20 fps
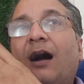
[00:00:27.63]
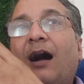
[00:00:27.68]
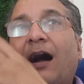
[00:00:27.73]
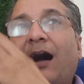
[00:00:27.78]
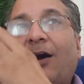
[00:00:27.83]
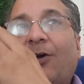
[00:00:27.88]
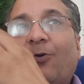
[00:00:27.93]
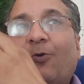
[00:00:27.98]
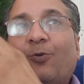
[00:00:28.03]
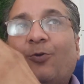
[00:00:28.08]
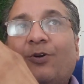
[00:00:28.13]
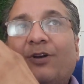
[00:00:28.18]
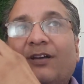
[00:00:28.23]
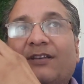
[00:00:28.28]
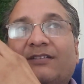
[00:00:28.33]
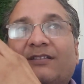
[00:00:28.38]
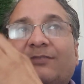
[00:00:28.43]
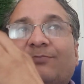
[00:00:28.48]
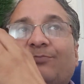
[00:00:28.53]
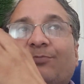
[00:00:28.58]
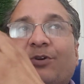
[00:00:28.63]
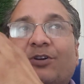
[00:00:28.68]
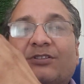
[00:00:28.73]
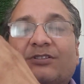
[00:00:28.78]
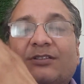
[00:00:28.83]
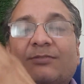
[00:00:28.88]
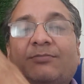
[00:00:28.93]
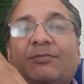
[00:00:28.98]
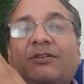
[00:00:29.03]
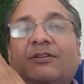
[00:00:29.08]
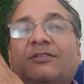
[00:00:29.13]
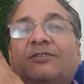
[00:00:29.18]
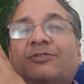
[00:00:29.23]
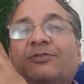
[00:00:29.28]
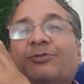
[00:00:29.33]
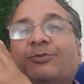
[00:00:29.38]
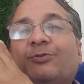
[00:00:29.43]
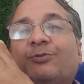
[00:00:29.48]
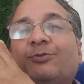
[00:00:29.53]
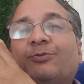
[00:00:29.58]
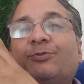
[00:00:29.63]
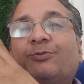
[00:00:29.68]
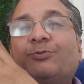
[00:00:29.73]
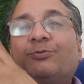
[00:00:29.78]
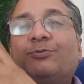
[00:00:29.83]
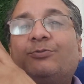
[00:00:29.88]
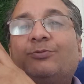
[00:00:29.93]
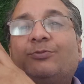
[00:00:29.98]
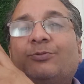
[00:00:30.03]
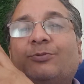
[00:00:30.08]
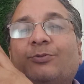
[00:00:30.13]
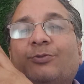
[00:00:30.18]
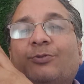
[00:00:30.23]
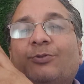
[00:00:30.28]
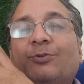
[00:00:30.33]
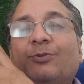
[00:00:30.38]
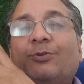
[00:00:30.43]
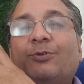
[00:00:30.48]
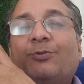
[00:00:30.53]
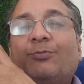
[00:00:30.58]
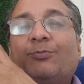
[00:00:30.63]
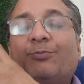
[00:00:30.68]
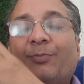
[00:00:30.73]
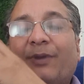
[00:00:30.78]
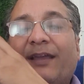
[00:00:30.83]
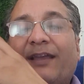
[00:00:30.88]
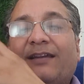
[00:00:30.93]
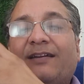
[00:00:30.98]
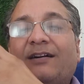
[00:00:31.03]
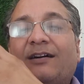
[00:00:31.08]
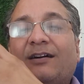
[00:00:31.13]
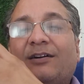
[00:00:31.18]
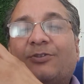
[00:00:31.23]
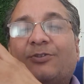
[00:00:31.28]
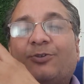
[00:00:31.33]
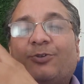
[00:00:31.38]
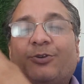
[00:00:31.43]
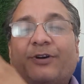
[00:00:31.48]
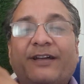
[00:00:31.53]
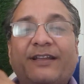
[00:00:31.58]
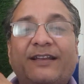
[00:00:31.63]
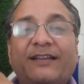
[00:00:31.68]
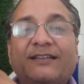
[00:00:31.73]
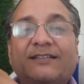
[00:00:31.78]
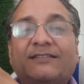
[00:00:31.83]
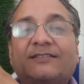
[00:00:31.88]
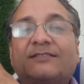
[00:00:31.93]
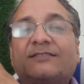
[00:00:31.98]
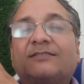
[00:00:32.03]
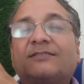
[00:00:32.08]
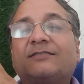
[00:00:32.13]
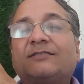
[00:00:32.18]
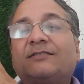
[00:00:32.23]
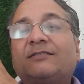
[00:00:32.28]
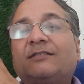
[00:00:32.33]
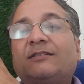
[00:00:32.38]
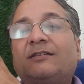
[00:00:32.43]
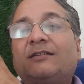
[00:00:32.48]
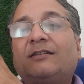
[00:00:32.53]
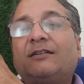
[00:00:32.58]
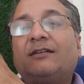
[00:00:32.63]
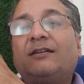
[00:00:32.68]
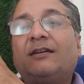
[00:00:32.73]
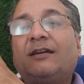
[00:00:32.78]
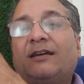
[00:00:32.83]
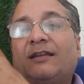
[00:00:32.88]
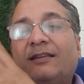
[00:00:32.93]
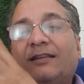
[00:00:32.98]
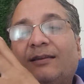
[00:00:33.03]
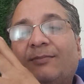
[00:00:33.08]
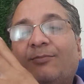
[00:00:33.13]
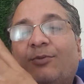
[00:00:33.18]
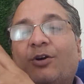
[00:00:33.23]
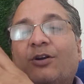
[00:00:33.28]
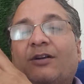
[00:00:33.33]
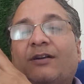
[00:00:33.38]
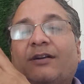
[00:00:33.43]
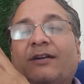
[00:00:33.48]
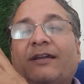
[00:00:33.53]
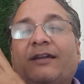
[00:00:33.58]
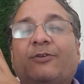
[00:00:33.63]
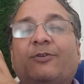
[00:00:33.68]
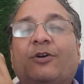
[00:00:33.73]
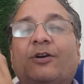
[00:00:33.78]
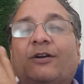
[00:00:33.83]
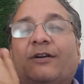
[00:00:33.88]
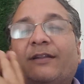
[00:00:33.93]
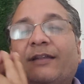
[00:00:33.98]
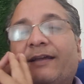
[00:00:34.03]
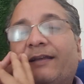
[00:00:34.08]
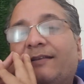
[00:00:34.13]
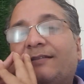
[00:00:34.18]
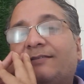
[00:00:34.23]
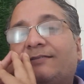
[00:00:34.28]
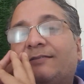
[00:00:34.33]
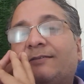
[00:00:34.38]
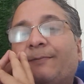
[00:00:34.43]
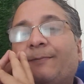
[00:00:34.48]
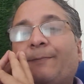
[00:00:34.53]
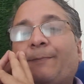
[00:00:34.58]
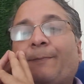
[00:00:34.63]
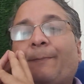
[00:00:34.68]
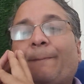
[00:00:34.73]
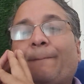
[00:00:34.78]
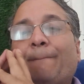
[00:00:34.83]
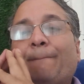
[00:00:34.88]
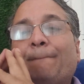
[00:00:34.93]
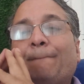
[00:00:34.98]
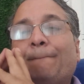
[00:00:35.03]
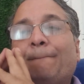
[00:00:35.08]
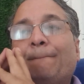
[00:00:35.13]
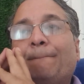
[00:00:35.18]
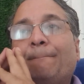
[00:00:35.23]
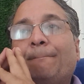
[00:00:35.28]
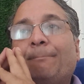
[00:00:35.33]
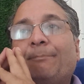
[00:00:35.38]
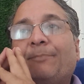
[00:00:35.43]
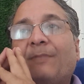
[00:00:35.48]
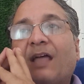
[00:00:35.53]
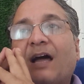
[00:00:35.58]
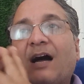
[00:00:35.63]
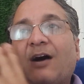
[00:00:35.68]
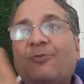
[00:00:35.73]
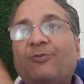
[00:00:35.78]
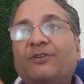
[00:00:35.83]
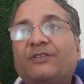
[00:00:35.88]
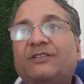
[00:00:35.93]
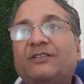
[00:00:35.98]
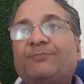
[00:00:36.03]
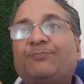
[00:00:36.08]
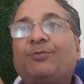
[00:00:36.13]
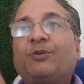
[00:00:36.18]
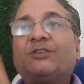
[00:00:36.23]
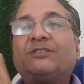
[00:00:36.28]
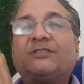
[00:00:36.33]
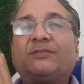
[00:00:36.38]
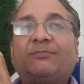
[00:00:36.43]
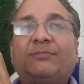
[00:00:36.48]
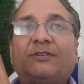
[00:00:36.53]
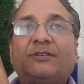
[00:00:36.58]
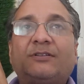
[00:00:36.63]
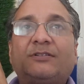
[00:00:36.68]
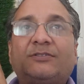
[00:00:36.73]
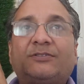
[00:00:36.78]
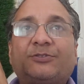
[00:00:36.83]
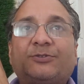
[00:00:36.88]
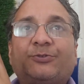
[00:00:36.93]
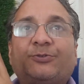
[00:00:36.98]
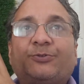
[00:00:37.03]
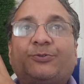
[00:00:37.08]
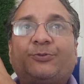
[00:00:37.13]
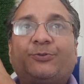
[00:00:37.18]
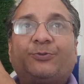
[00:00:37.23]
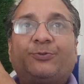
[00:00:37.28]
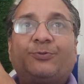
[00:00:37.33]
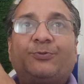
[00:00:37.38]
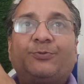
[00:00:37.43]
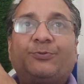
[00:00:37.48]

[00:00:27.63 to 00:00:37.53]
How is it possible to make a coherence in the modern day context? How is it possible to